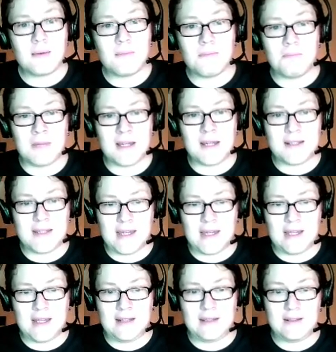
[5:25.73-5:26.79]
My
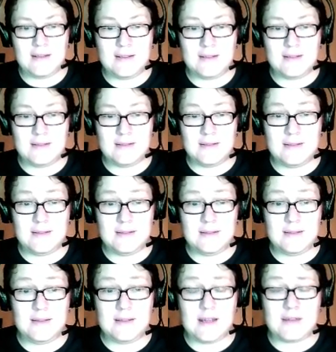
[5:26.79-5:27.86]
dad
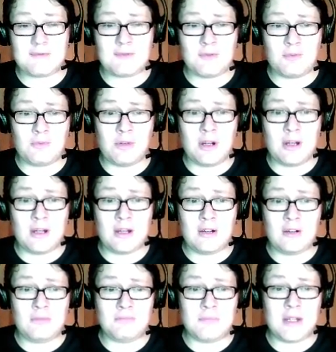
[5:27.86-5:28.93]
after a
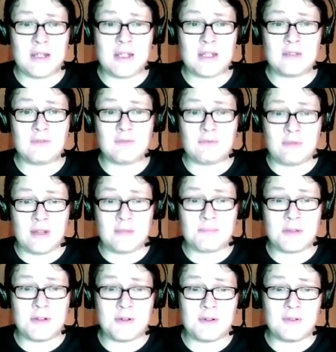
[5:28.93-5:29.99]
while, my
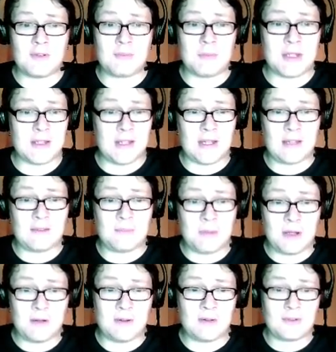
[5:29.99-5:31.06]
grandparents, my dad's
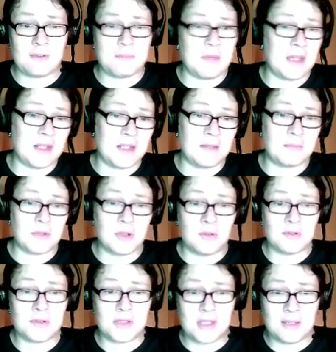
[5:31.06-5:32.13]
parents, made him go
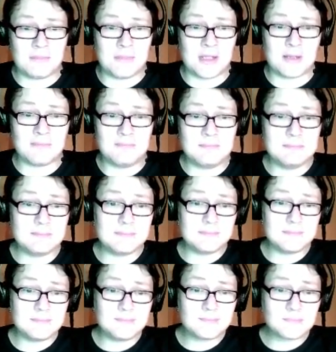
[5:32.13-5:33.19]
and get me.
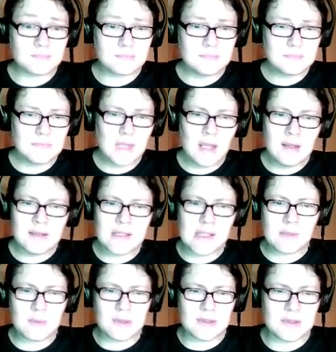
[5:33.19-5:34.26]
He
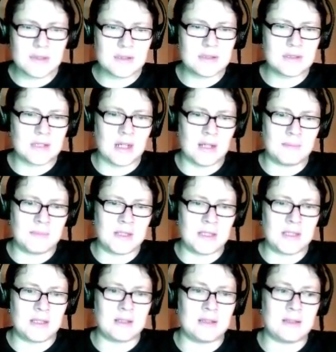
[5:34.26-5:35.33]
went and got
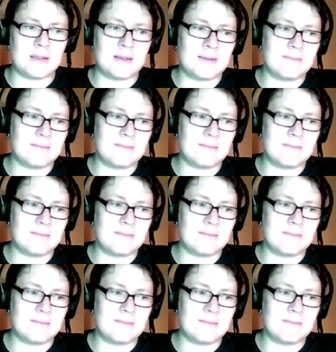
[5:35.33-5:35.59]
me and